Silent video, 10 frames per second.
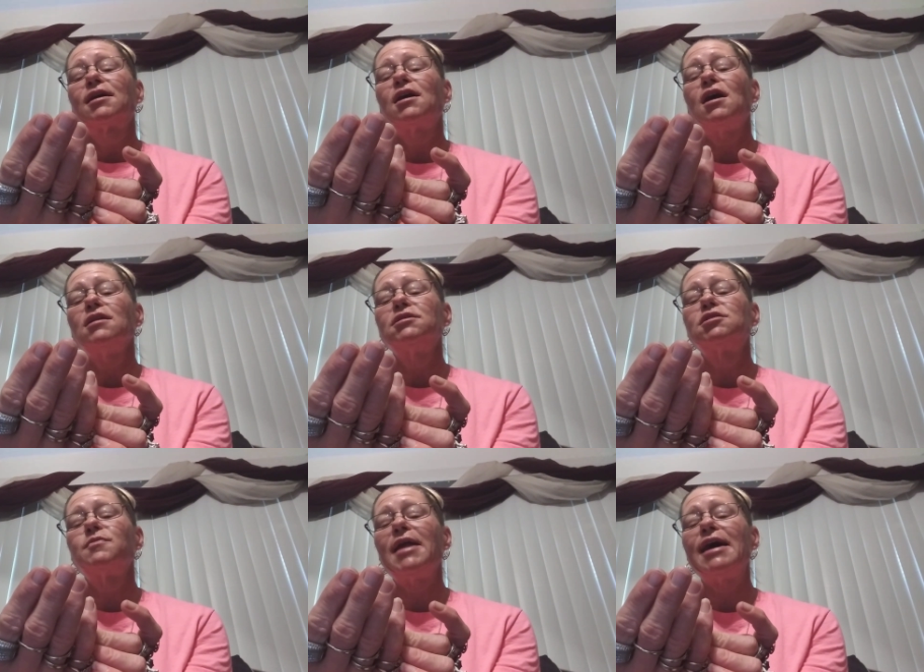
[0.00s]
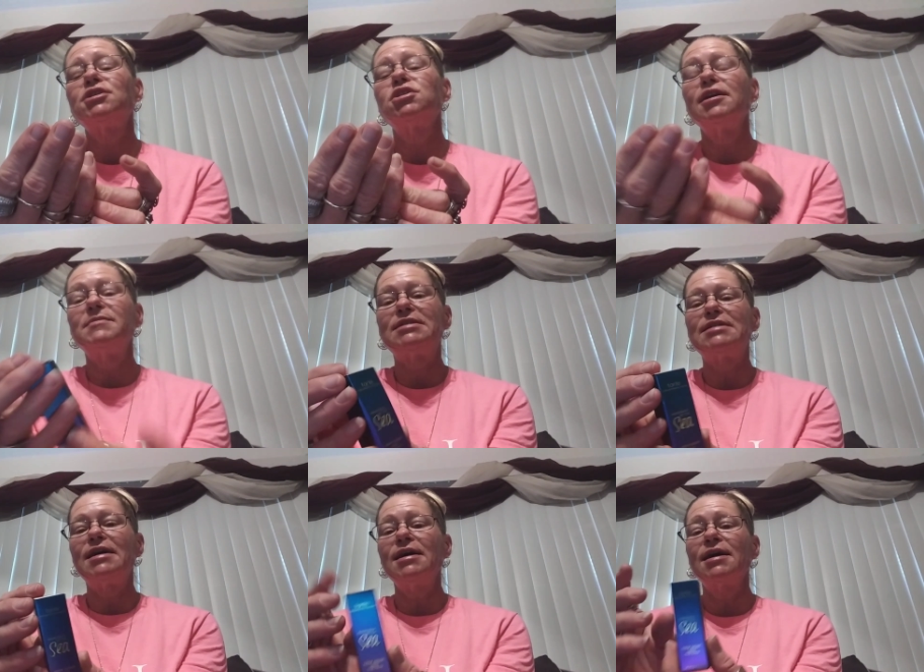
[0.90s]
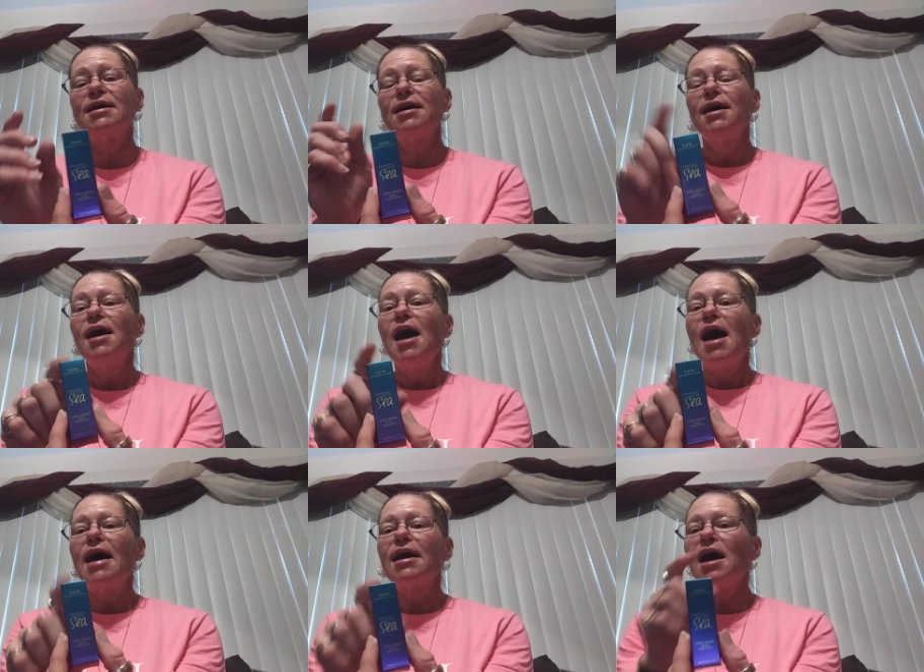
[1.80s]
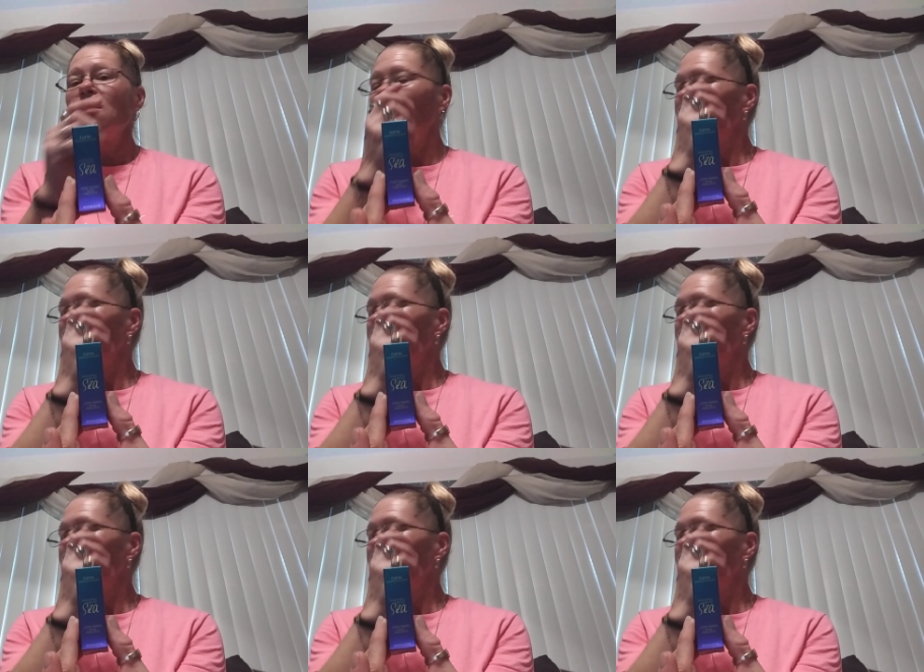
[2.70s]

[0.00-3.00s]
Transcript: Color Splash Lipstick. I got